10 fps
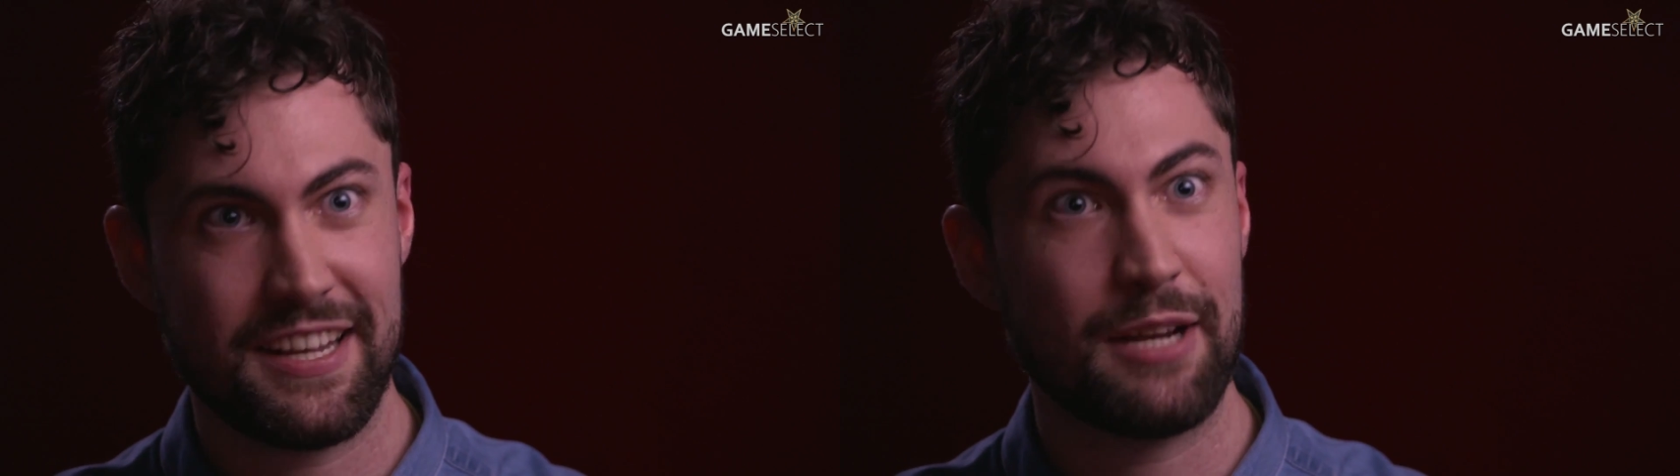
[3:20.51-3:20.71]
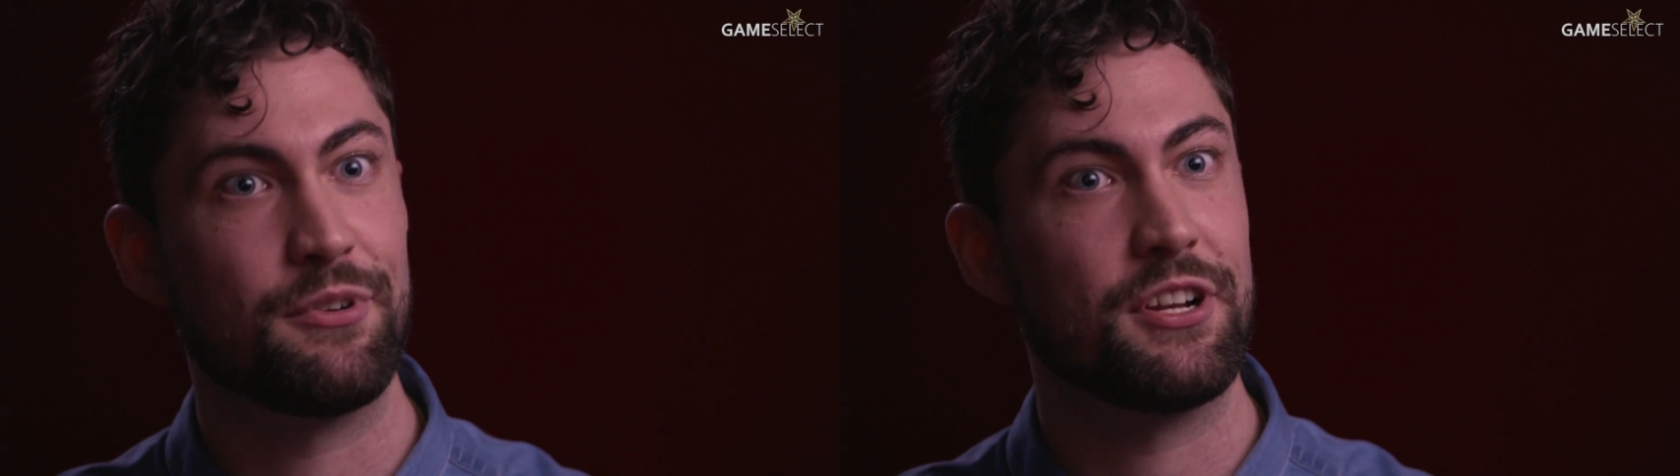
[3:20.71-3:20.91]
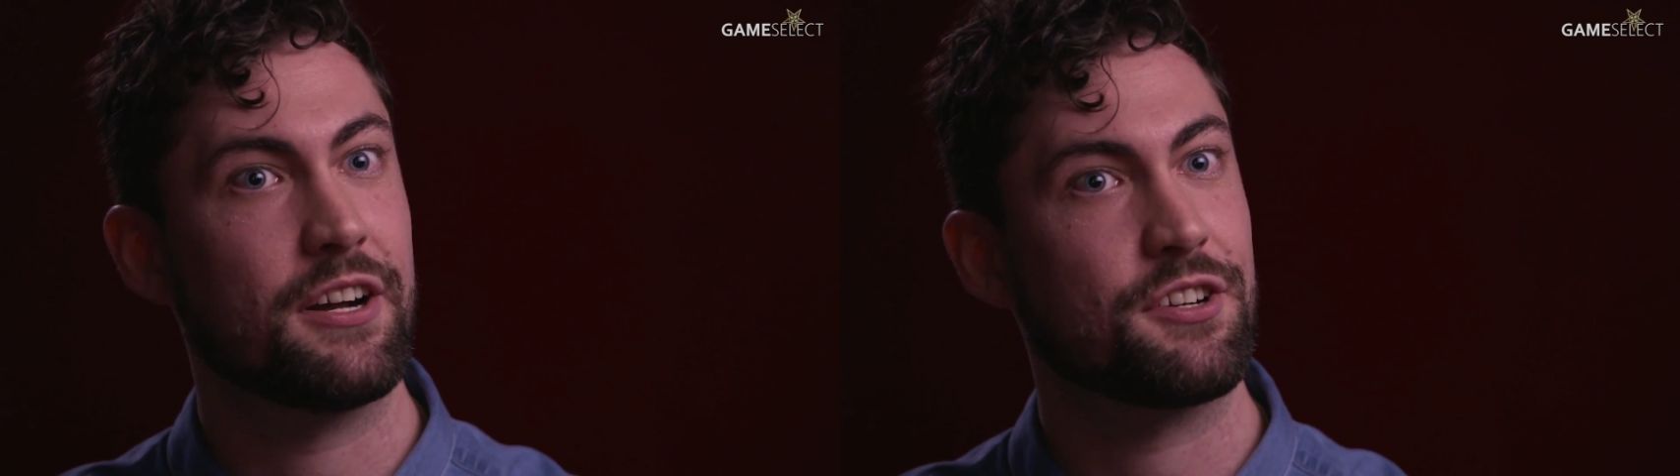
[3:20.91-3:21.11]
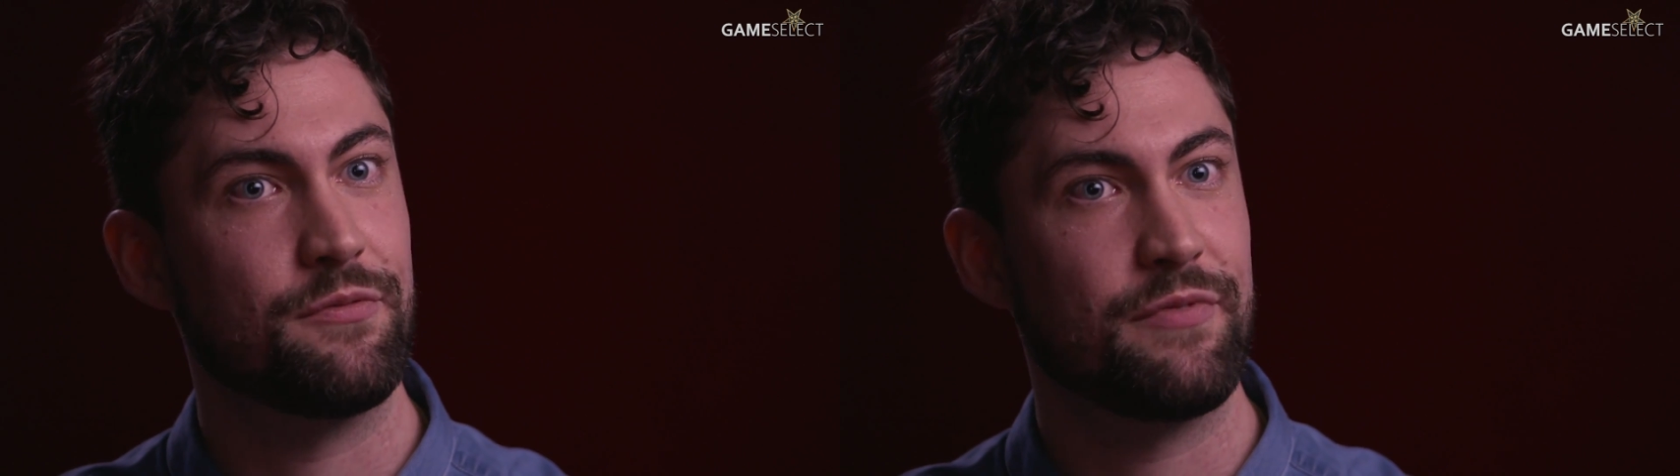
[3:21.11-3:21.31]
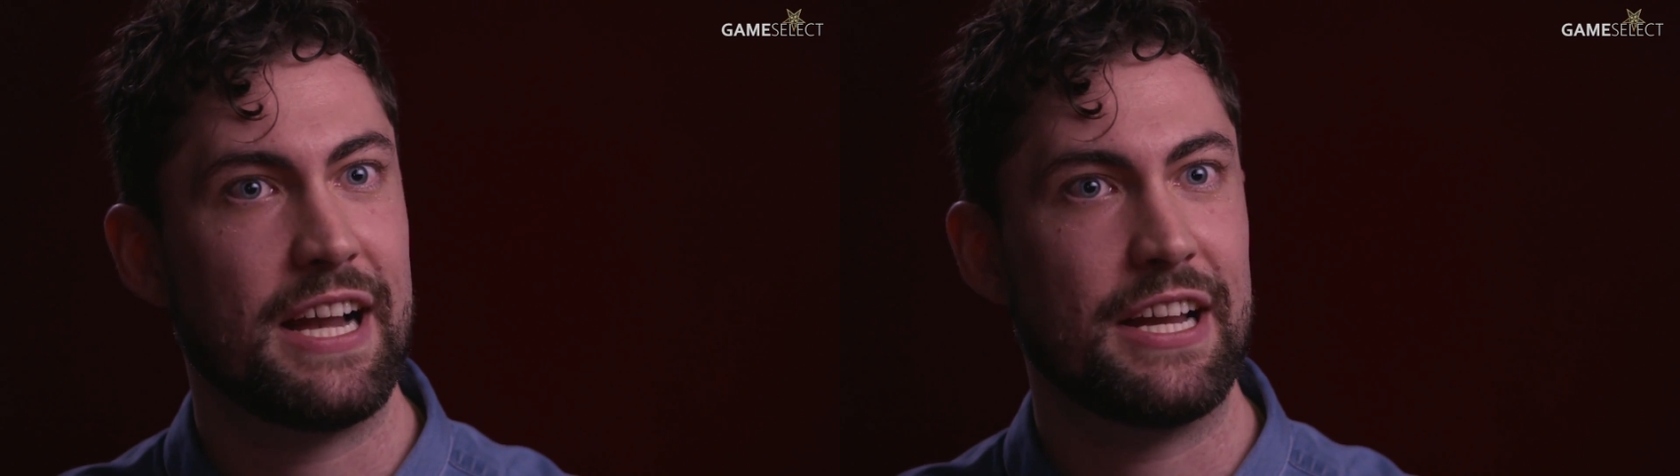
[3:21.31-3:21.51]
same
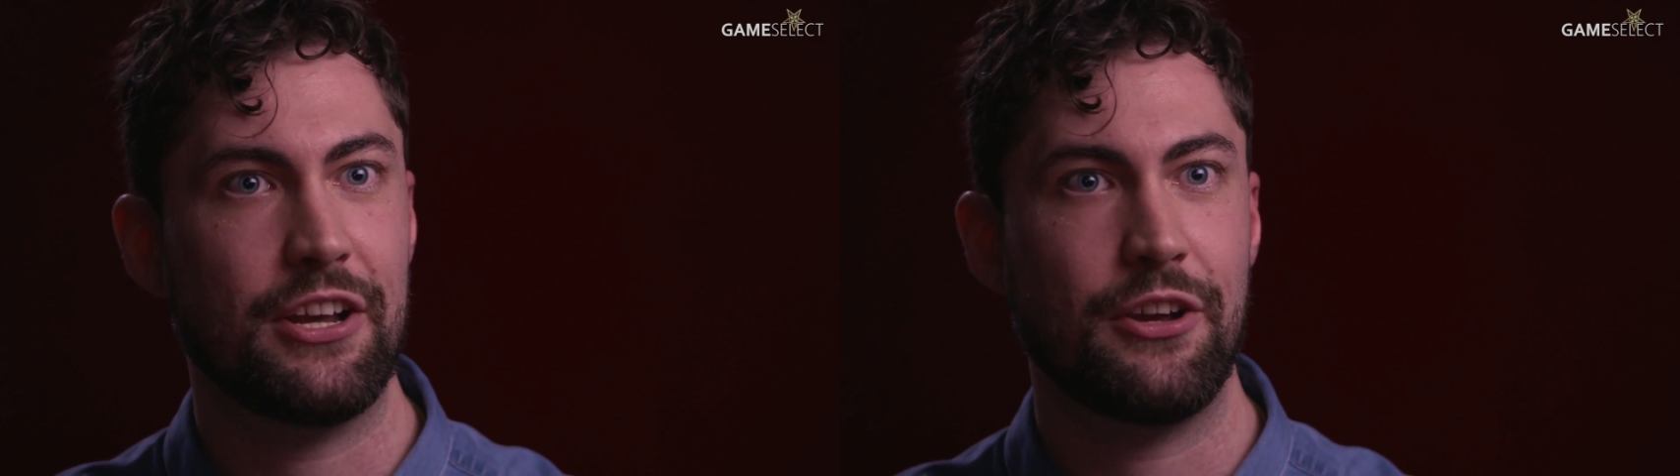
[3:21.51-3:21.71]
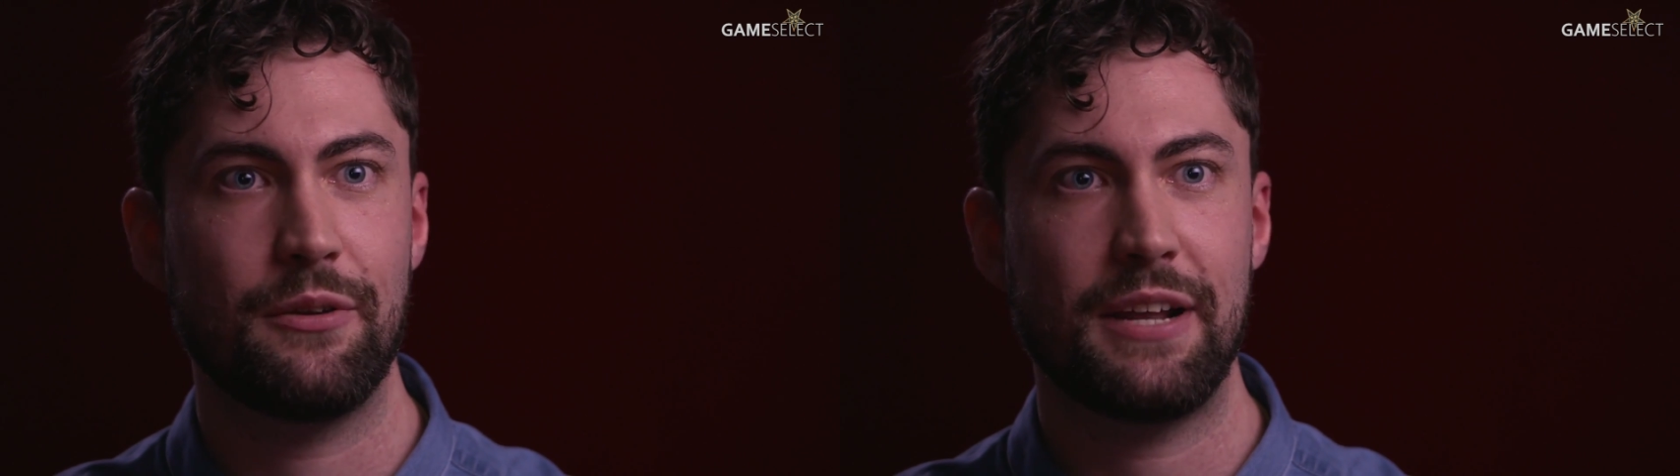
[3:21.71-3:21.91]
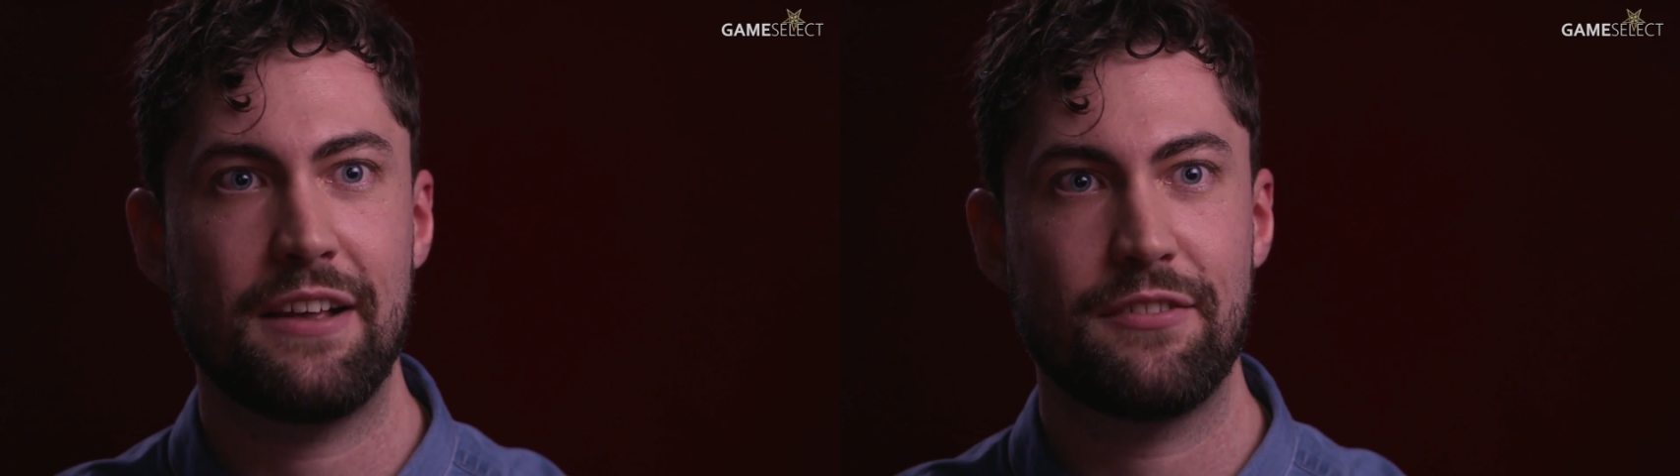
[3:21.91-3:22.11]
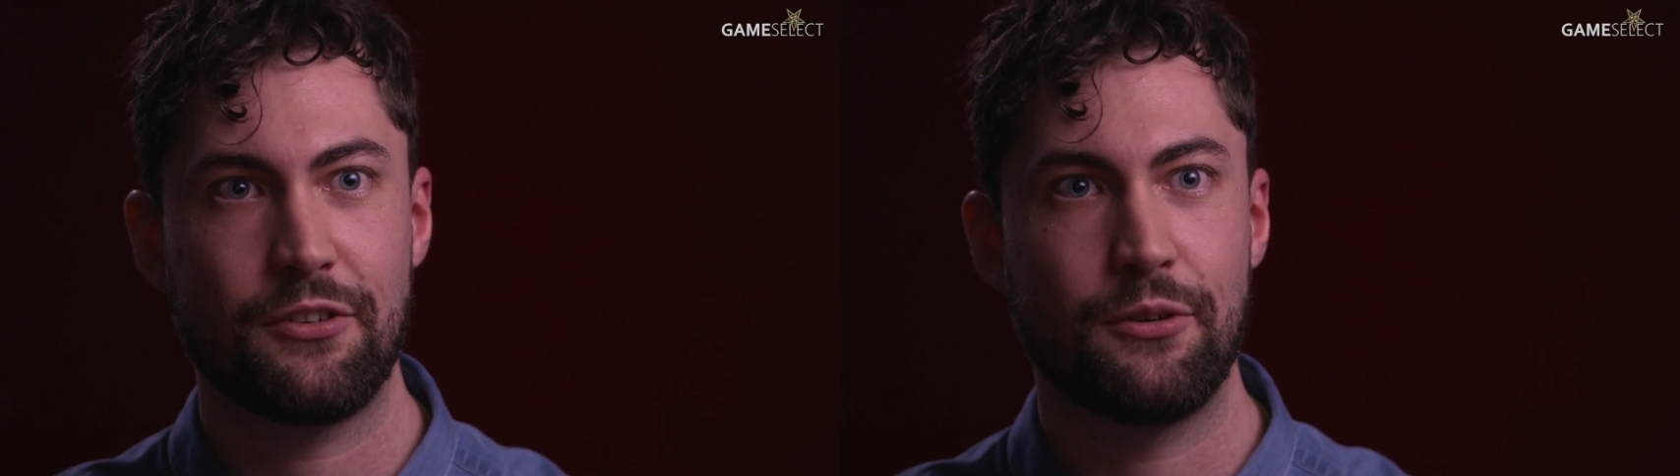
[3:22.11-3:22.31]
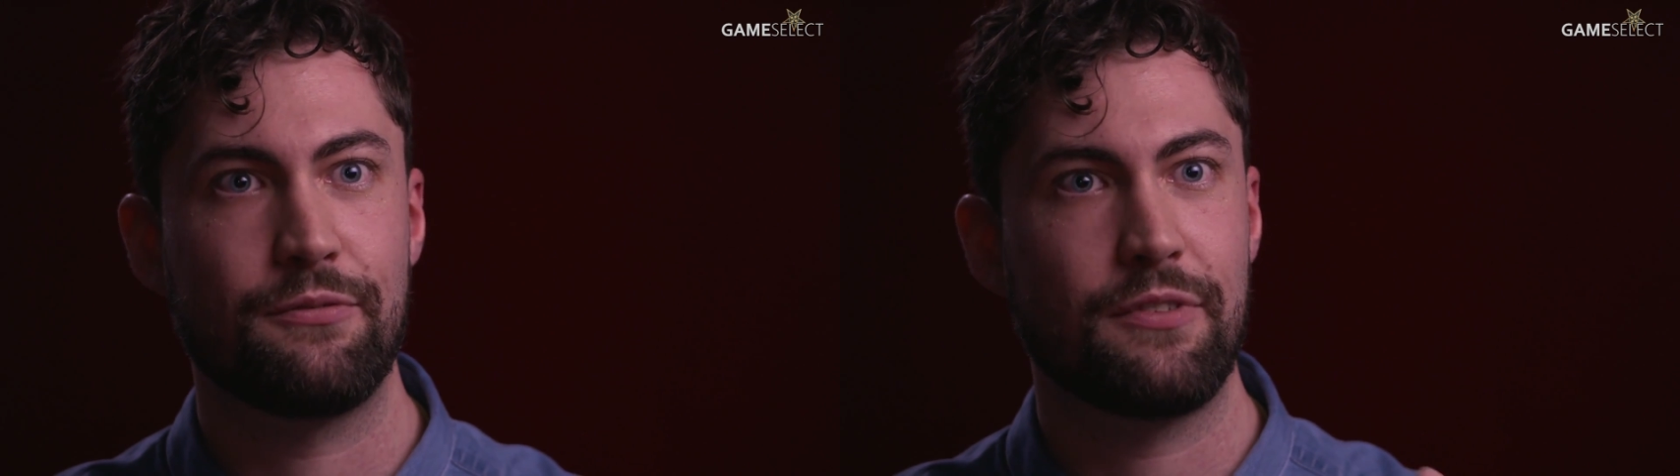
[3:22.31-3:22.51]
production value and that sort of